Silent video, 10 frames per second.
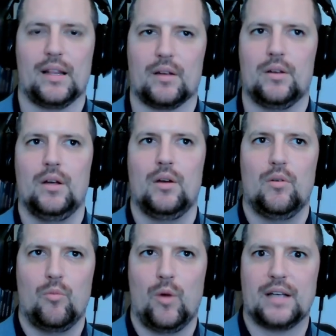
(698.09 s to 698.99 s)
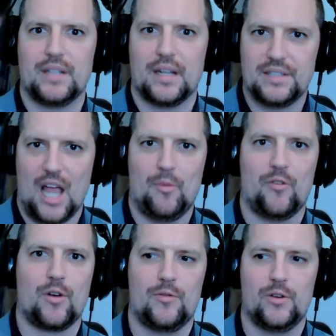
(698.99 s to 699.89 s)
Like as an example
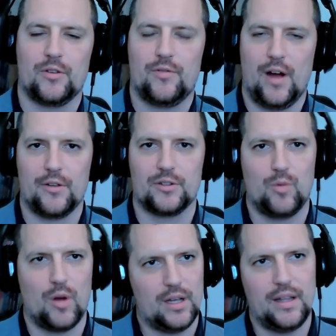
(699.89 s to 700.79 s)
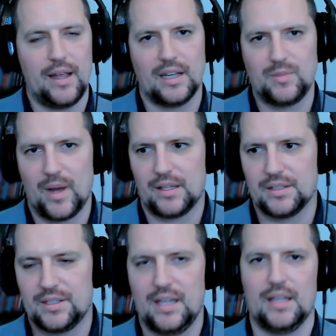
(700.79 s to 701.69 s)
for other feel good fathers, what can they expect to
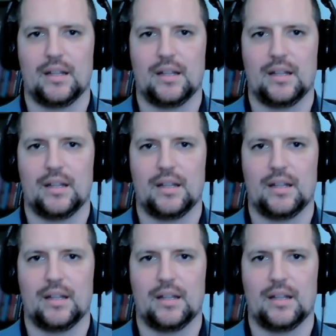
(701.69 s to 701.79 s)
see?